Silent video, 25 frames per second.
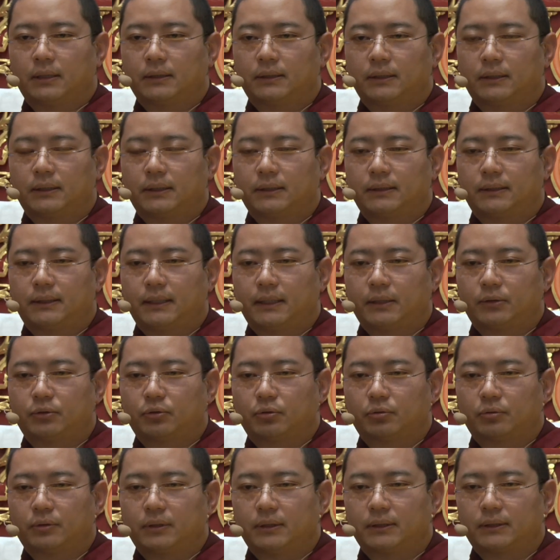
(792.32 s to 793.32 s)
tene ti
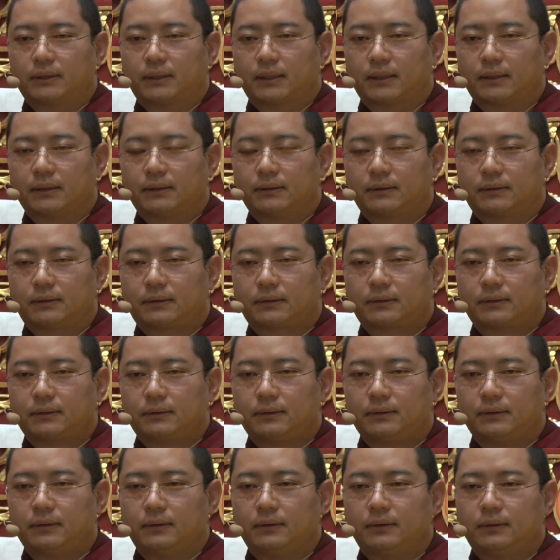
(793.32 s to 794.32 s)
tone ta
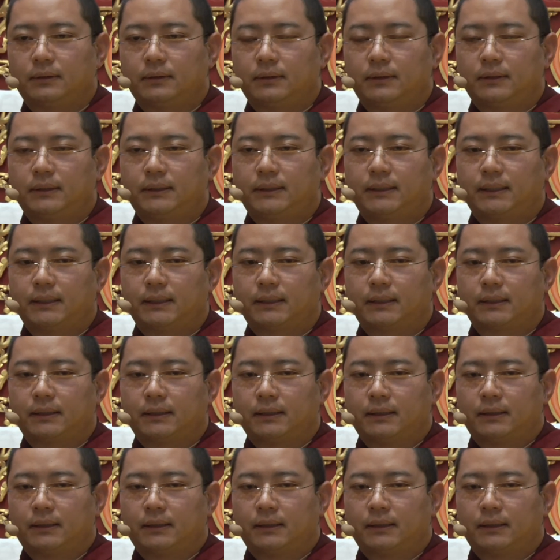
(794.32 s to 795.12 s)
jik